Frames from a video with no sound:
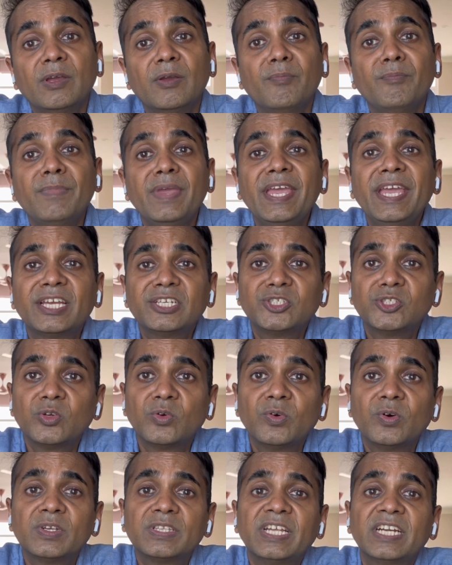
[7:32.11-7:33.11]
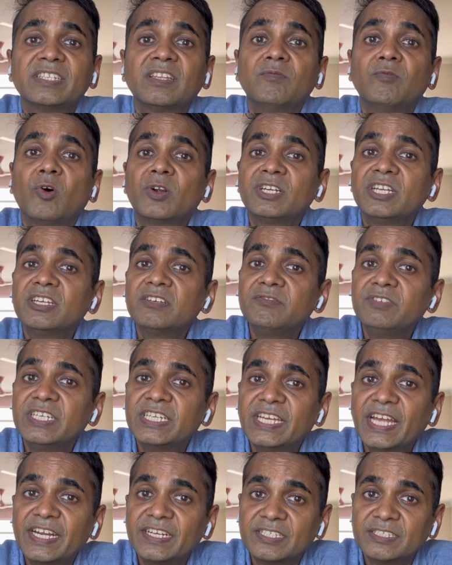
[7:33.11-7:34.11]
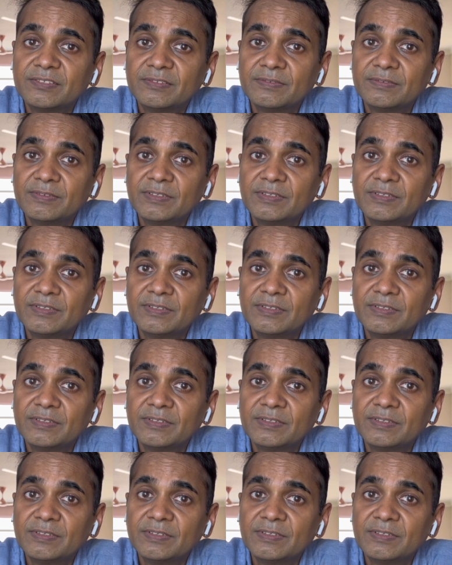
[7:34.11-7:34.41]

make sure that the water we get